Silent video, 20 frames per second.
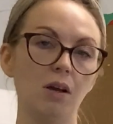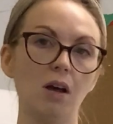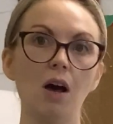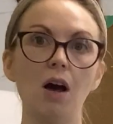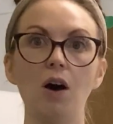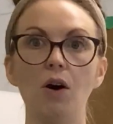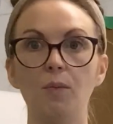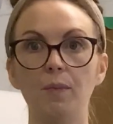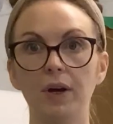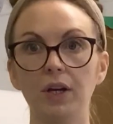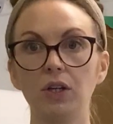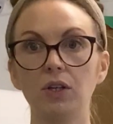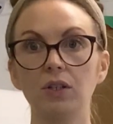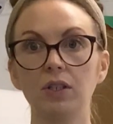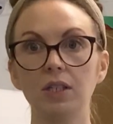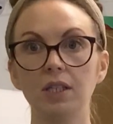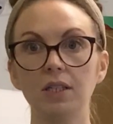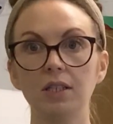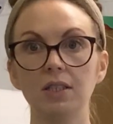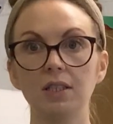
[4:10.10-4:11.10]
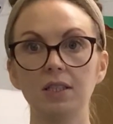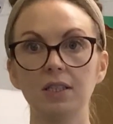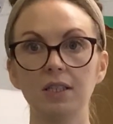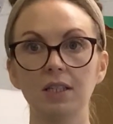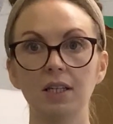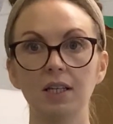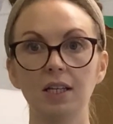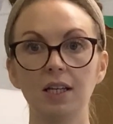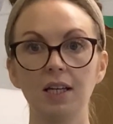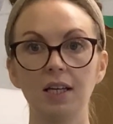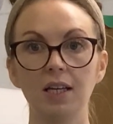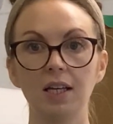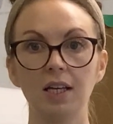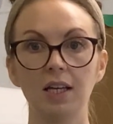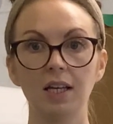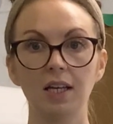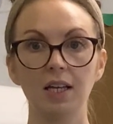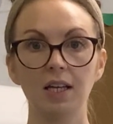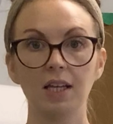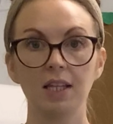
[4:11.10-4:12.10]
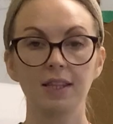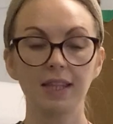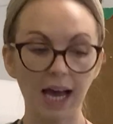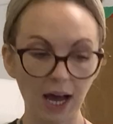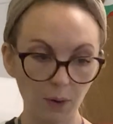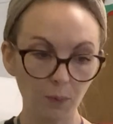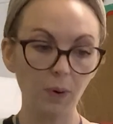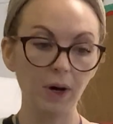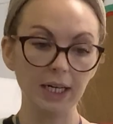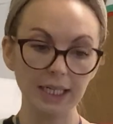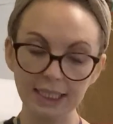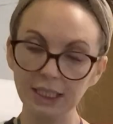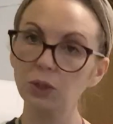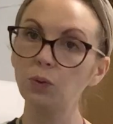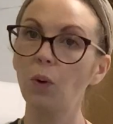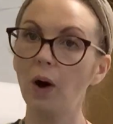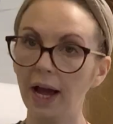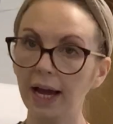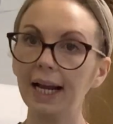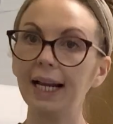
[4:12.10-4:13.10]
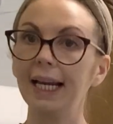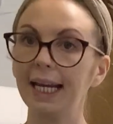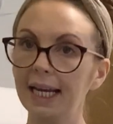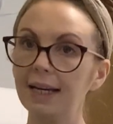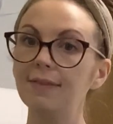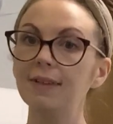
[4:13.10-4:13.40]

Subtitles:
Oh my goodness. That one is quite clear,